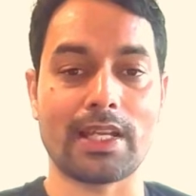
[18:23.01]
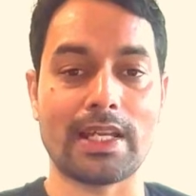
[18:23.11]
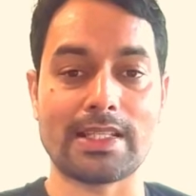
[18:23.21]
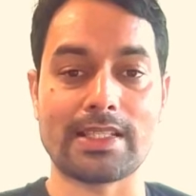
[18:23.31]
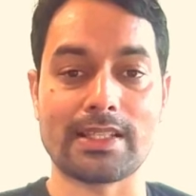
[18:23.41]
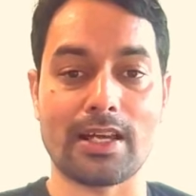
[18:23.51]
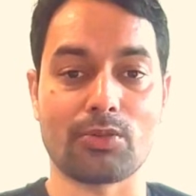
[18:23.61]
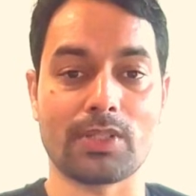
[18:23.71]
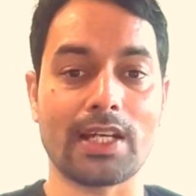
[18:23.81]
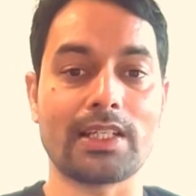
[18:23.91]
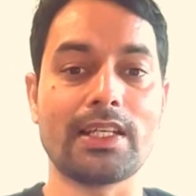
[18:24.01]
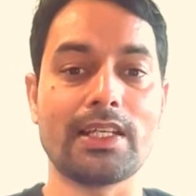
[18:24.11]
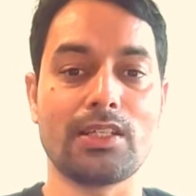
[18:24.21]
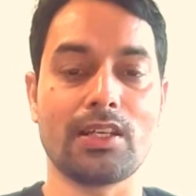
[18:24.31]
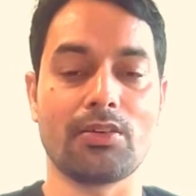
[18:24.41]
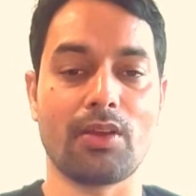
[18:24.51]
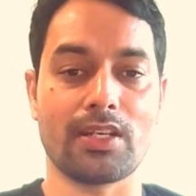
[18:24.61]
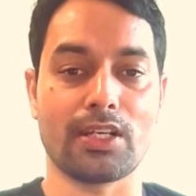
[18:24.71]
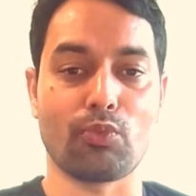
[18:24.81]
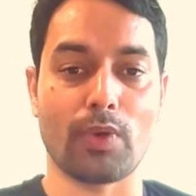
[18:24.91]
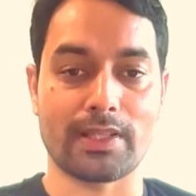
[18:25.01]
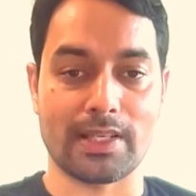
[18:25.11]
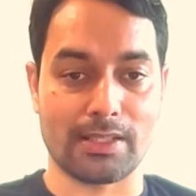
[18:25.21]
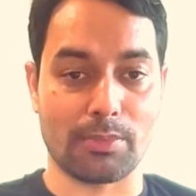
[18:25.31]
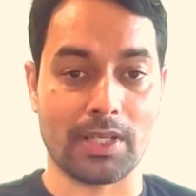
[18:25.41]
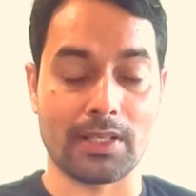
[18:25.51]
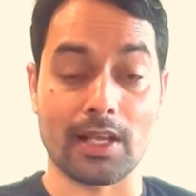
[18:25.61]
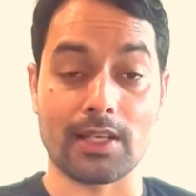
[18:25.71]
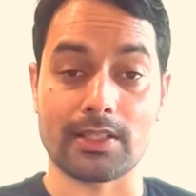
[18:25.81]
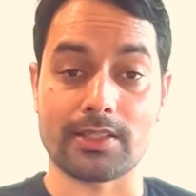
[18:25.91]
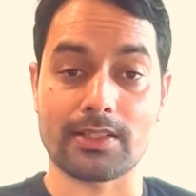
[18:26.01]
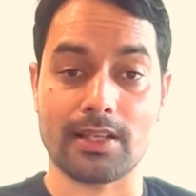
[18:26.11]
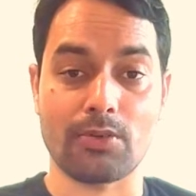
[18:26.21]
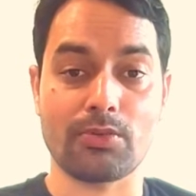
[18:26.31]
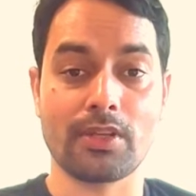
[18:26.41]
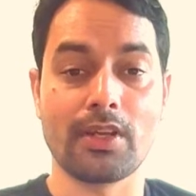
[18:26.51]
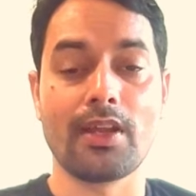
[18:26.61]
it is now tightly integrated with SAP Analytics Cloud.